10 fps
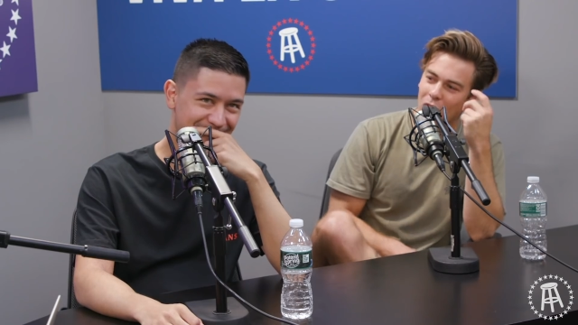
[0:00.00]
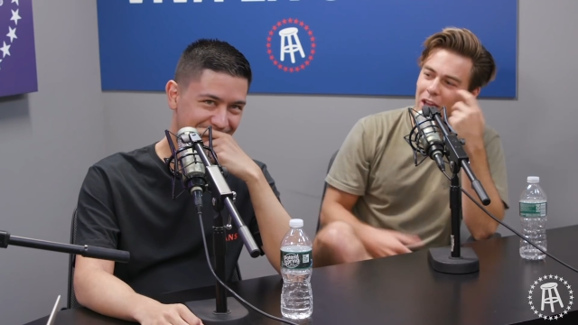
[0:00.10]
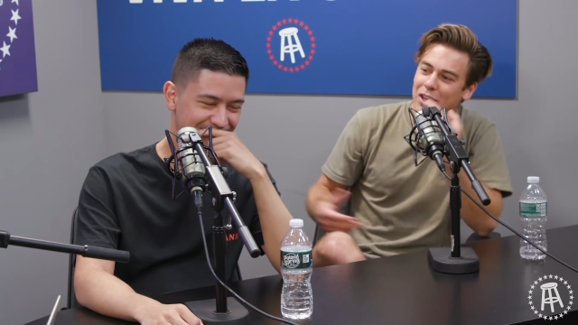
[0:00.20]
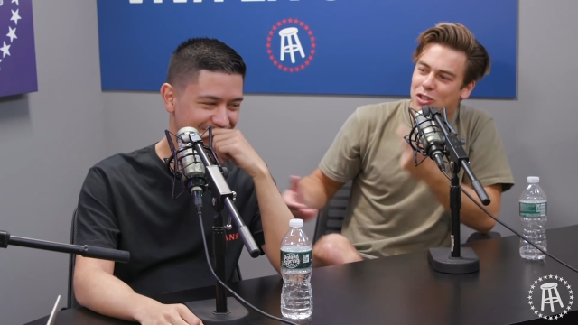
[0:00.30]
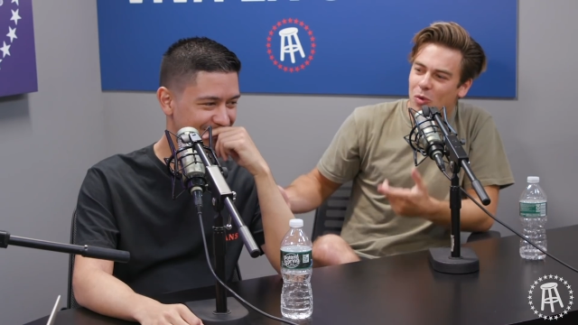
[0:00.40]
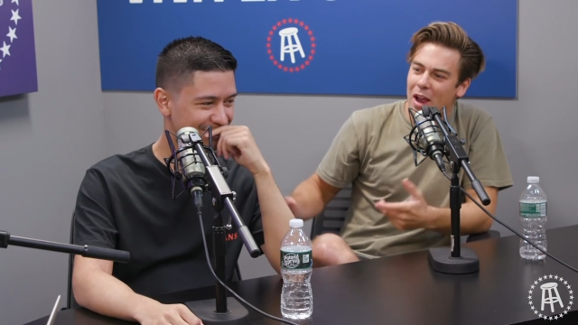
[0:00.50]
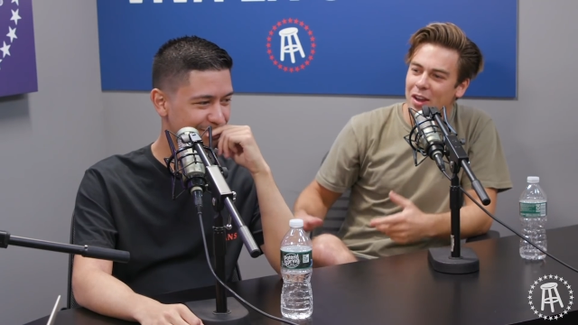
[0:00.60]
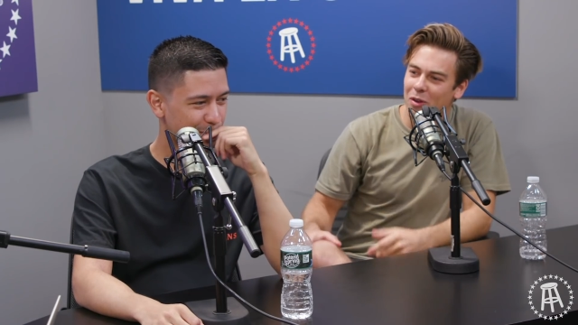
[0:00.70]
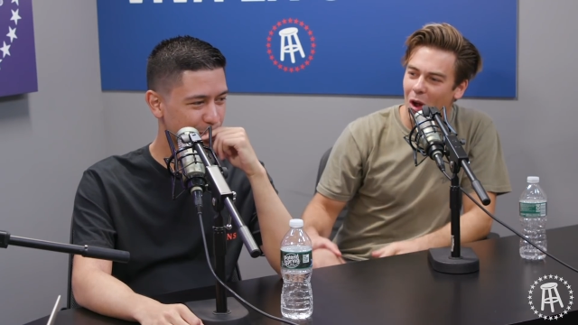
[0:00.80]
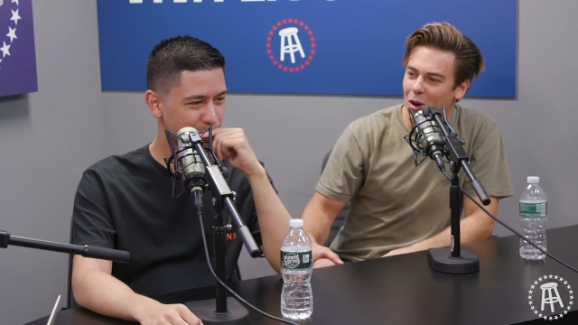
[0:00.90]
Speaker 1: we're like a
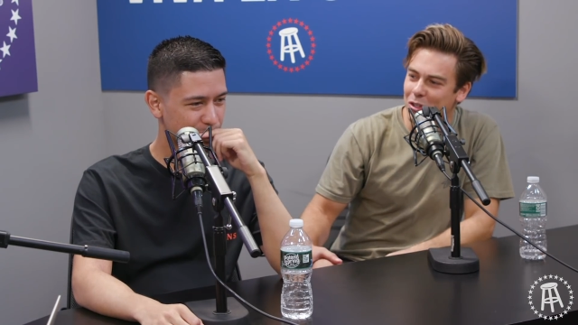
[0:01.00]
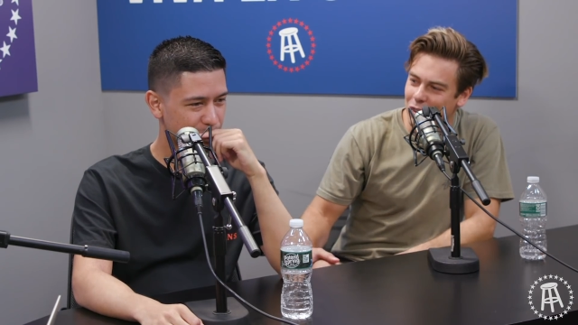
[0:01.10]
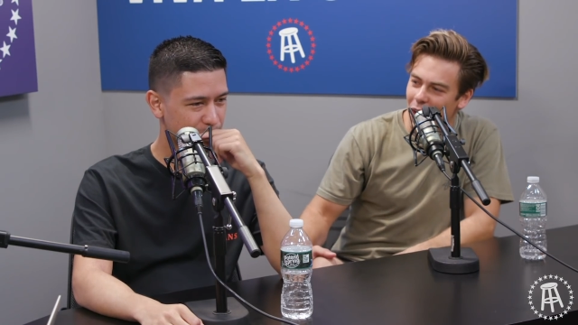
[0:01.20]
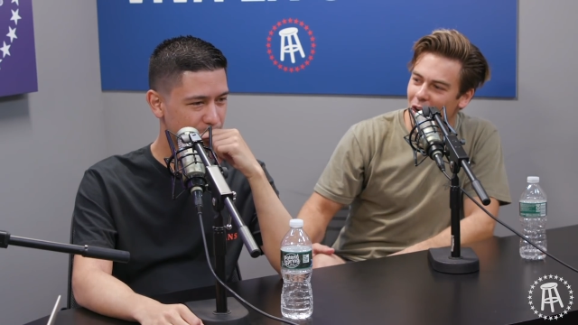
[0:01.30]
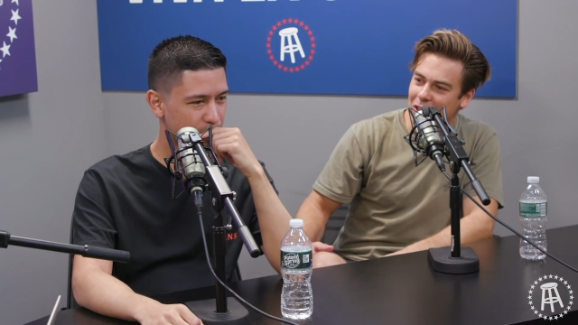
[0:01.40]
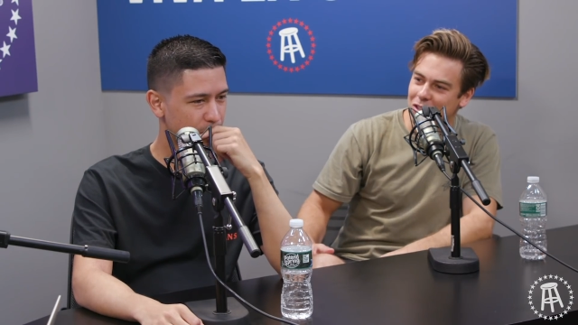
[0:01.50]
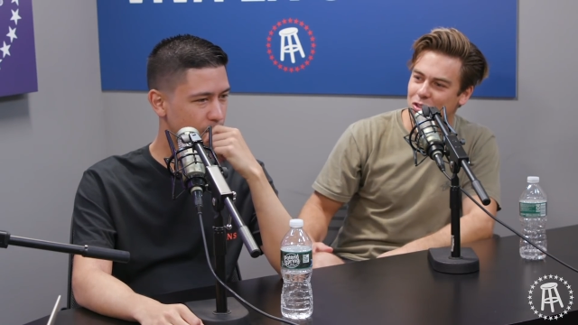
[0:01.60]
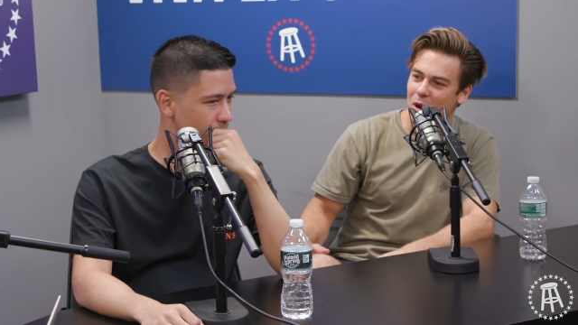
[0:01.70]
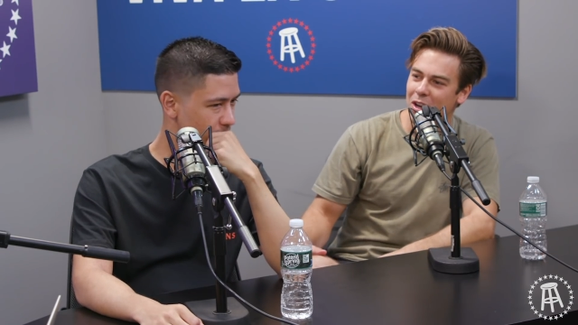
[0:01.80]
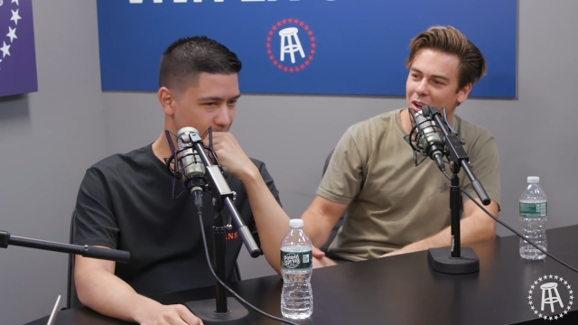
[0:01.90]
trend. Our song is
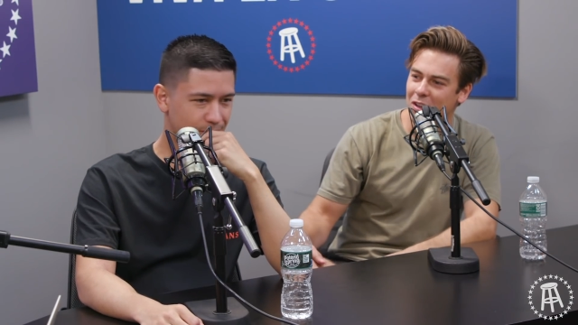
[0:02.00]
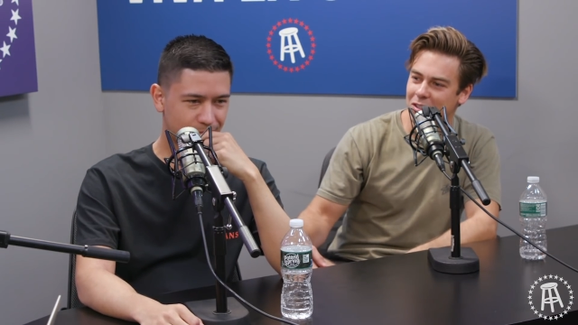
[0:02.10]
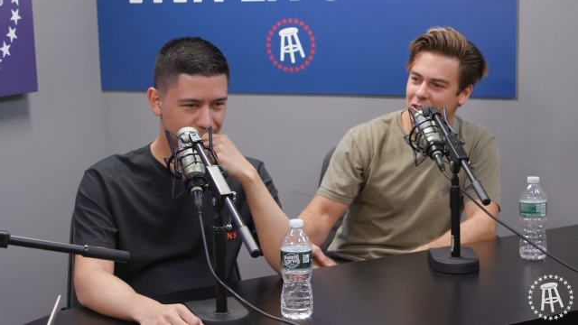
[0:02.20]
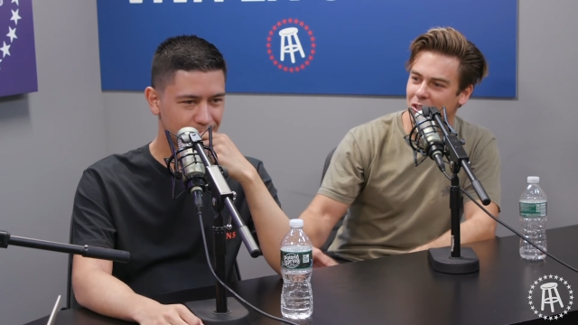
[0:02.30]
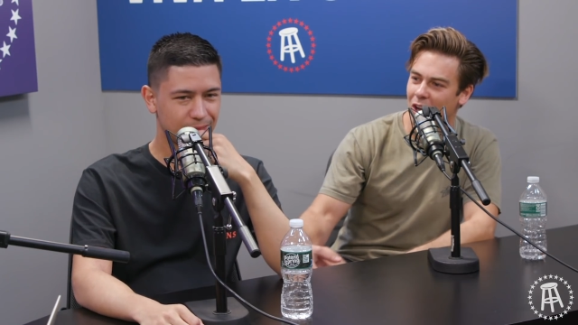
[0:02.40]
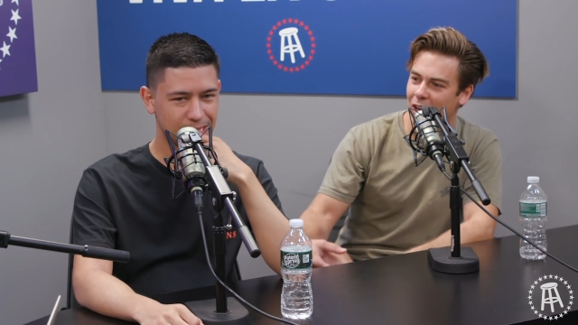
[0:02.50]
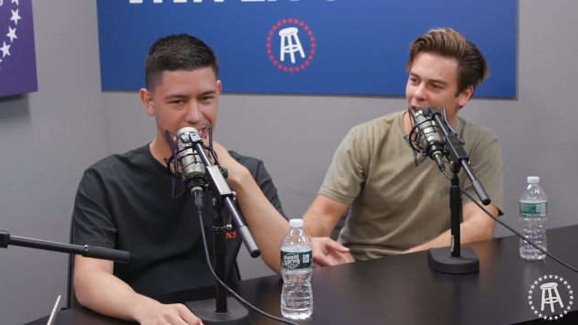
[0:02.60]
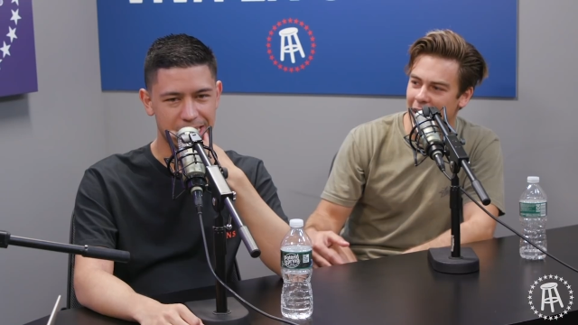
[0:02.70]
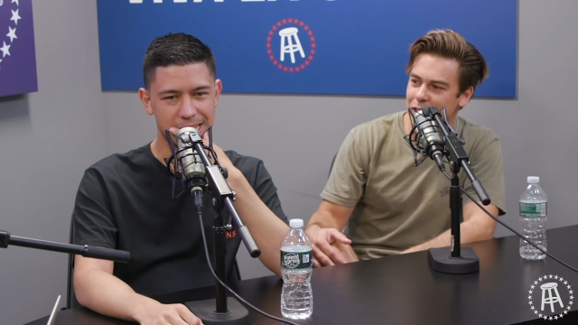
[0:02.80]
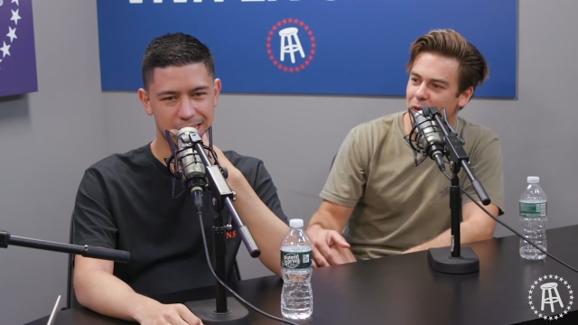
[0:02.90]
trending on TikTok.
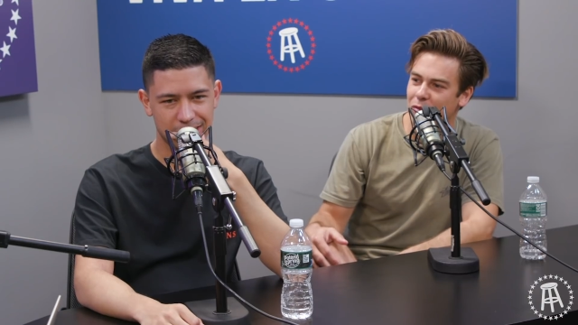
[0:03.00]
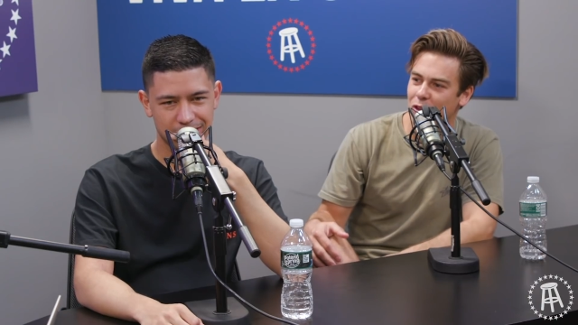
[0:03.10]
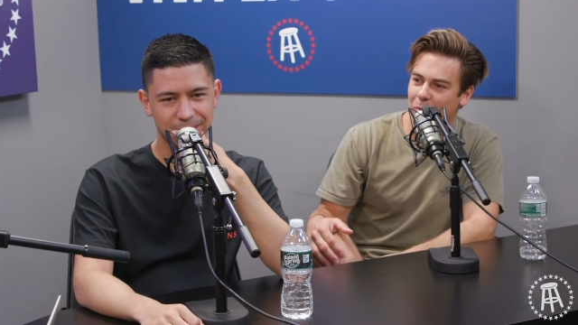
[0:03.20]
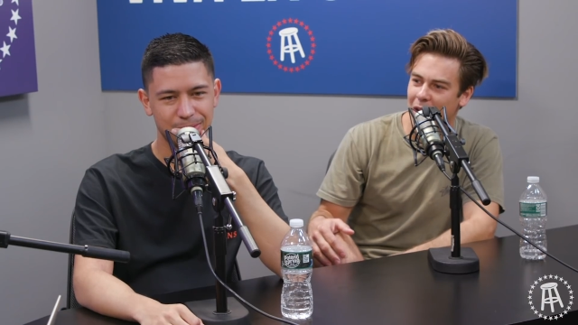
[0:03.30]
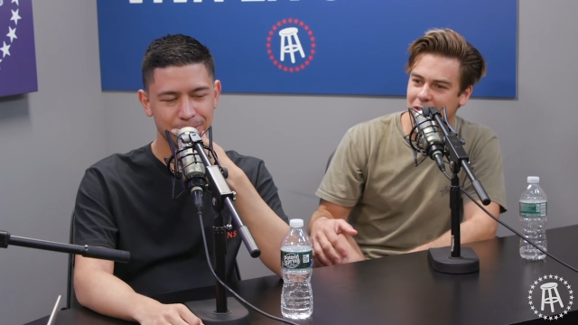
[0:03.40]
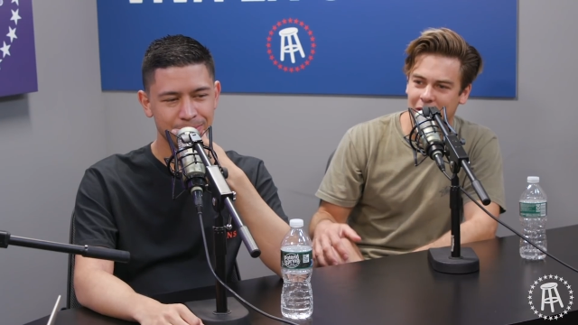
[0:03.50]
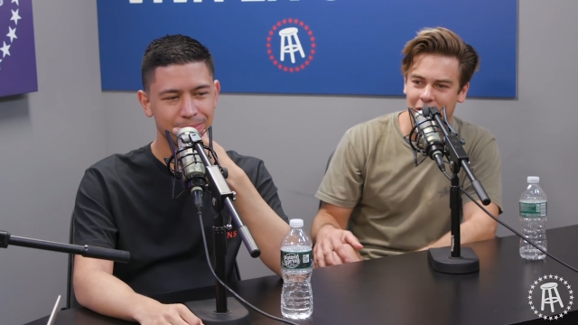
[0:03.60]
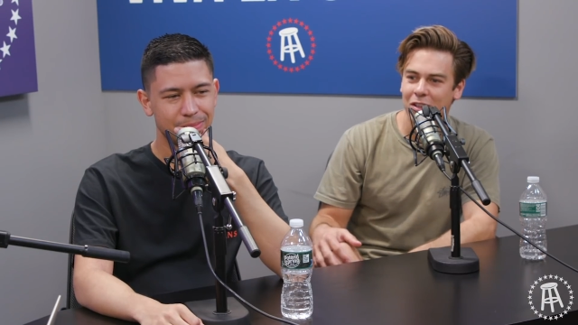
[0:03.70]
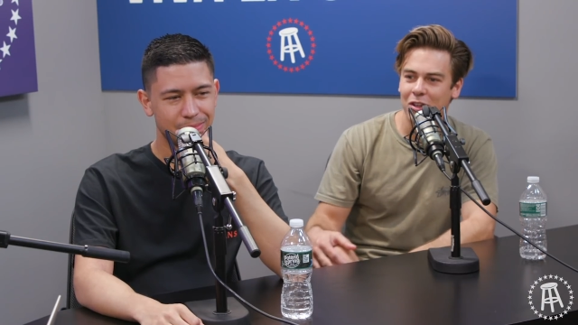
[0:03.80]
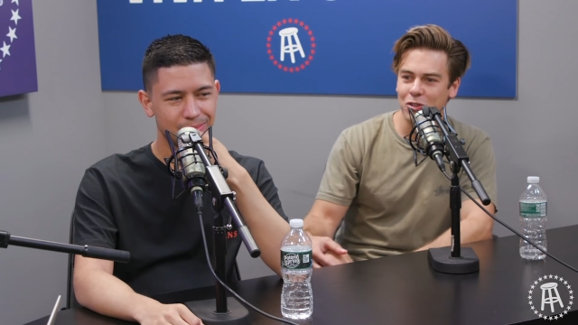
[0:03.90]
It has oh. been for the oh. past
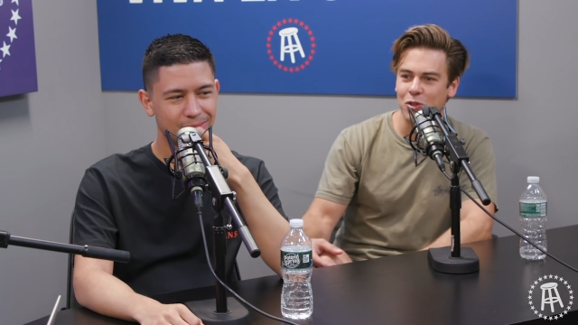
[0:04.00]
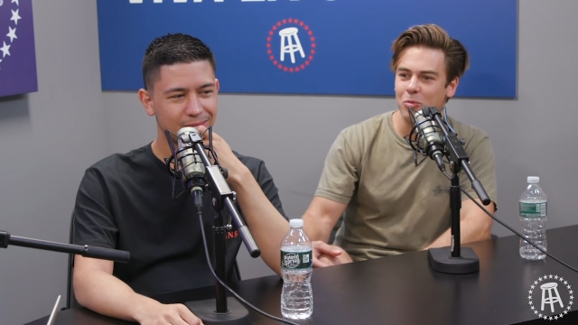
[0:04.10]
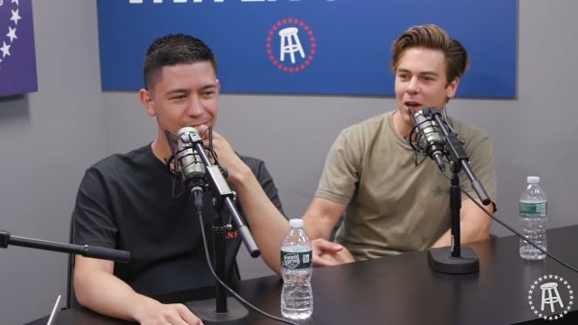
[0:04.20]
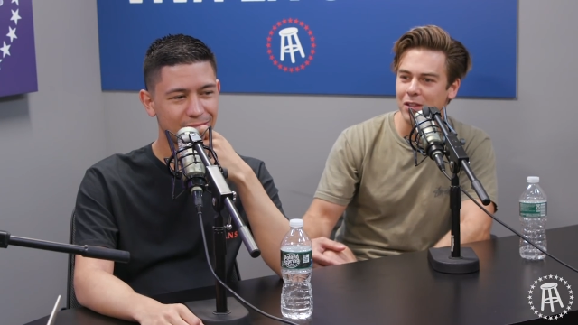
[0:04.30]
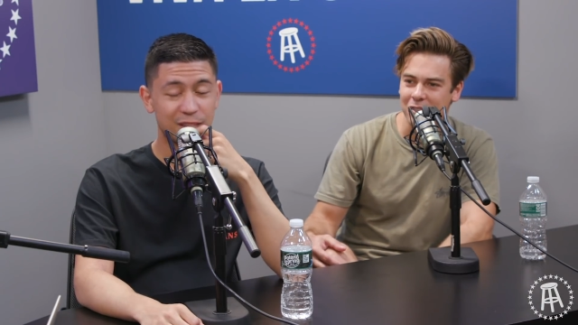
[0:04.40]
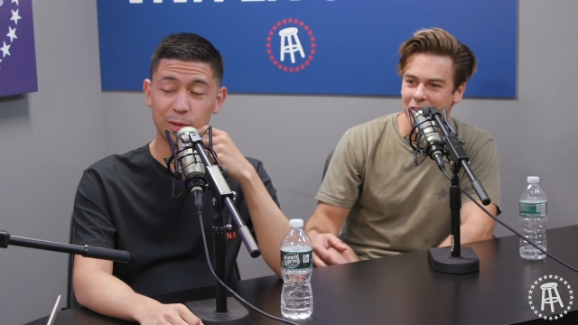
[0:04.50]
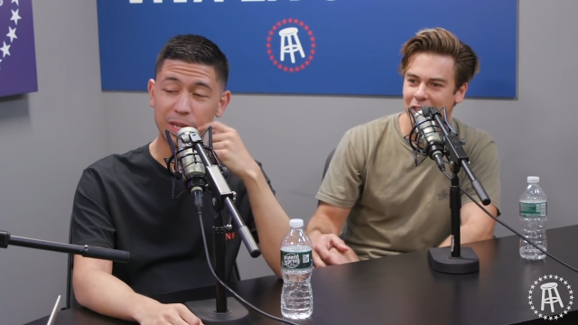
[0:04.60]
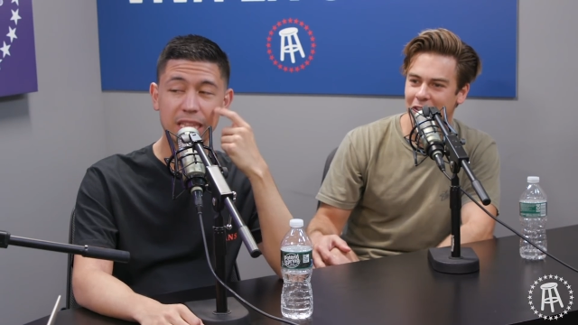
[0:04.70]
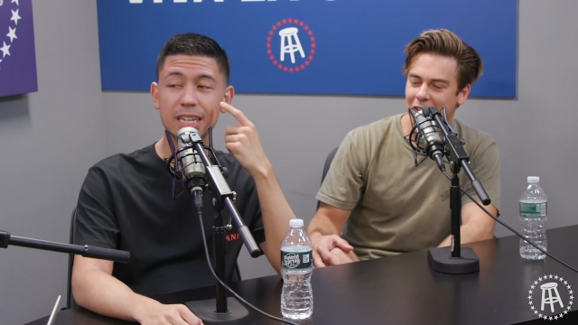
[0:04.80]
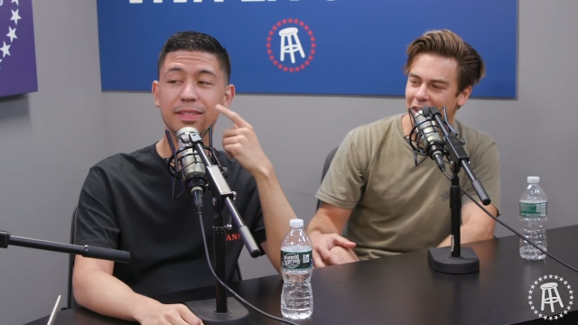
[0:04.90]
like two months. So
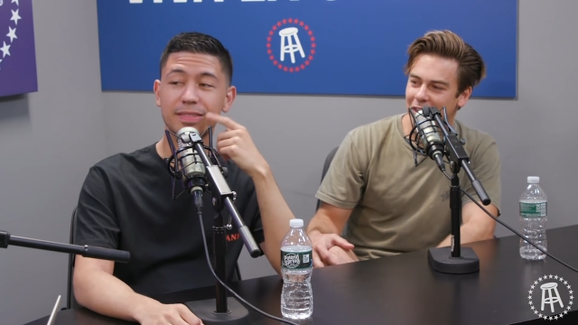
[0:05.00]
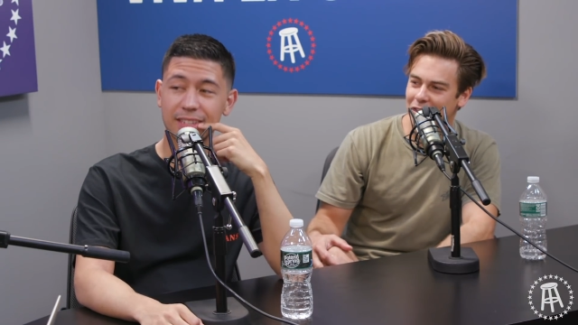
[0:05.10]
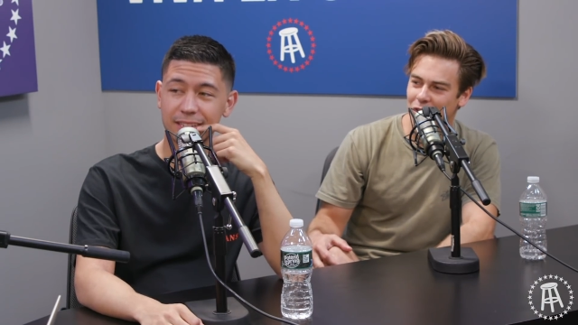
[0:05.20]
we loved.